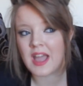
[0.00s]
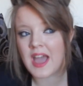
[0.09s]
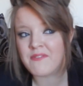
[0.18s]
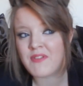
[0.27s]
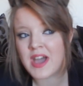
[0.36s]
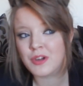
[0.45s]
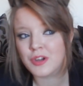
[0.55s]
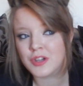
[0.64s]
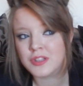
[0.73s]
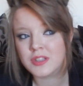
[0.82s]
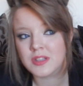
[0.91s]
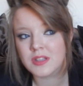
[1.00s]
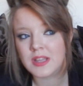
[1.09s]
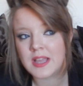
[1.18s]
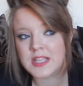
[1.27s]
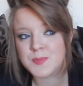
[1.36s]
if I could
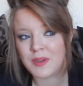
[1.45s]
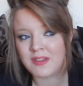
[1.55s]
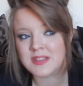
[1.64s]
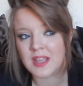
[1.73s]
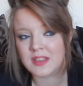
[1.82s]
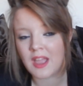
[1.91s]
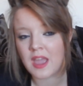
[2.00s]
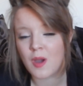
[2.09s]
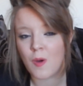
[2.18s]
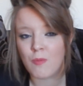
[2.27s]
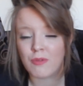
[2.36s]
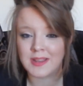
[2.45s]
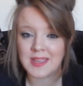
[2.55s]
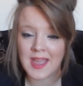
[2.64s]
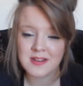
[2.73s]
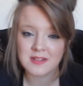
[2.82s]
experience that day over
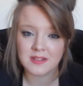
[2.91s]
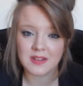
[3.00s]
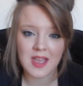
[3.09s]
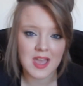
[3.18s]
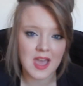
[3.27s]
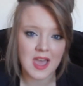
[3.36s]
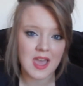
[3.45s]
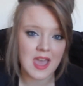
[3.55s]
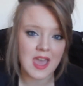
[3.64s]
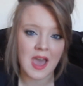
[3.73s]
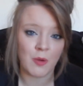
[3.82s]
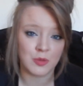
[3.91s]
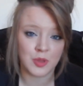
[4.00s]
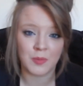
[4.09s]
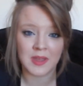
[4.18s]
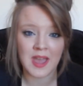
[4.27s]
again, I
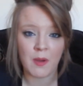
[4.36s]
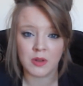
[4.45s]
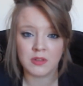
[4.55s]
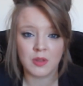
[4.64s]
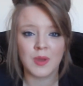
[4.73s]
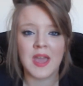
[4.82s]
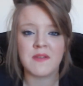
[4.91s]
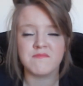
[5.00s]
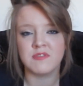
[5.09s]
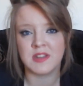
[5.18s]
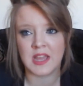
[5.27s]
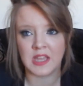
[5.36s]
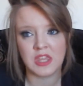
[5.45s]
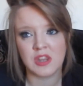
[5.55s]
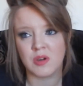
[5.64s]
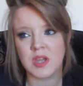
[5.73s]
would do it. I would do it every day.
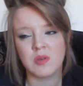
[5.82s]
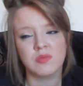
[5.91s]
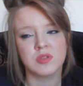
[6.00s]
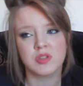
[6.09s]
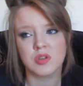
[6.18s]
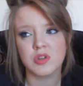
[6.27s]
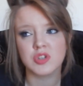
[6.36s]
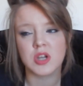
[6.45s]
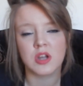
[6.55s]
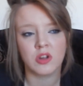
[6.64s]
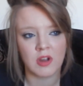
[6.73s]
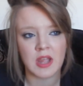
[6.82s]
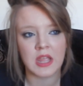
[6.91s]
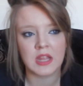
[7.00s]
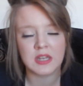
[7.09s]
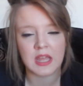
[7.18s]
You know, it was such a
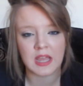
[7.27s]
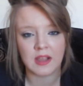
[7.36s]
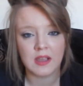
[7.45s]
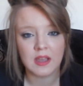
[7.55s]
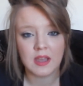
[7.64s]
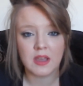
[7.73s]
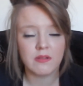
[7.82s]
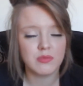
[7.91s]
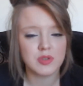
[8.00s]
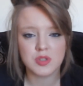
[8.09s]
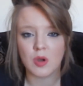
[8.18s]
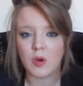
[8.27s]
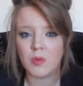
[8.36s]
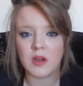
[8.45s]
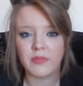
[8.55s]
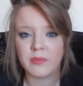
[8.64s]
great day. It was so
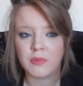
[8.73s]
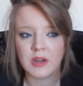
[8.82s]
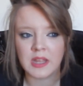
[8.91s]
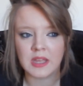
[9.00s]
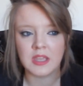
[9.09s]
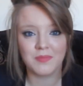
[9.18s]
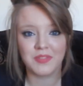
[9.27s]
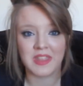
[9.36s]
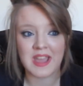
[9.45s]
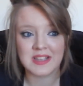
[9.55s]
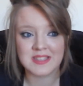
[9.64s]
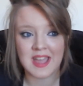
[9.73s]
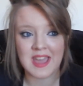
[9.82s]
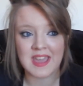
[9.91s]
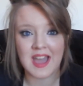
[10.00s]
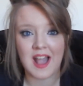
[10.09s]
worth the money. The next
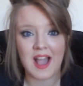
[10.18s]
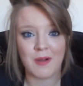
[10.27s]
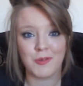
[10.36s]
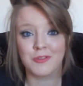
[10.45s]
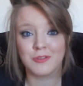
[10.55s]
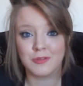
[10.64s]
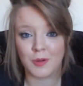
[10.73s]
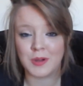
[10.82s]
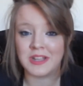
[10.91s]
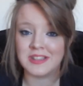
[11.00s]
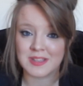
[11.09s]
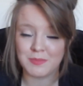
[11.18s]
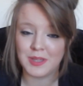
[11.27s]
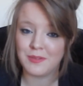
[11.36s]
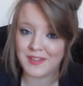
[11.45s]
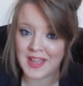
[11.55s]
day, I was going to
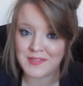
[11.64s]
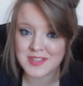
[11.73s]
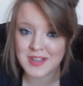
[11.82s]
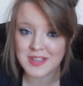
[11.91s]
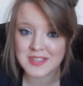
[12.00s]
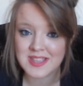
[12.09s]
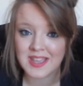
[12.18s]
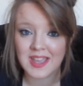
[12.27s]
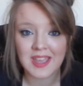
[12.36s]
meet 5 Sauce.